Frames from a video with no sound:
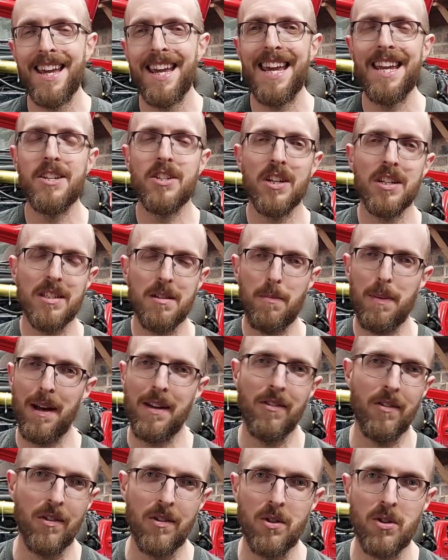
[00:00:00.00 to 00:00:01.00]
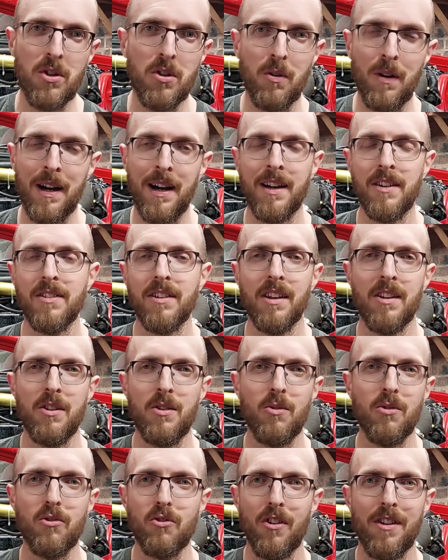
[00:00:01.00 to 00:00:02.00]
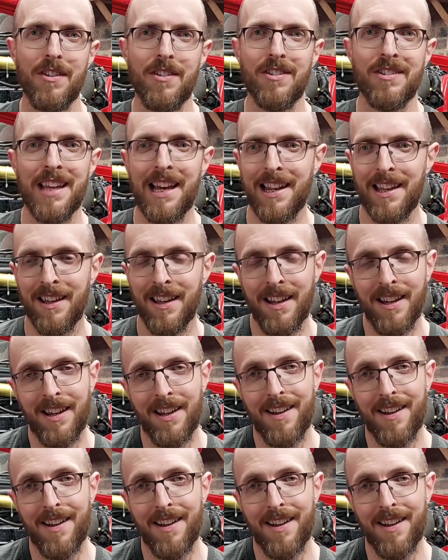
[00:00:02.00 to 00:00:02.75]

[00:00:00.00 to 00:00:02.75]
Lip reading: It just depends on who you ask and who's trying to sell it.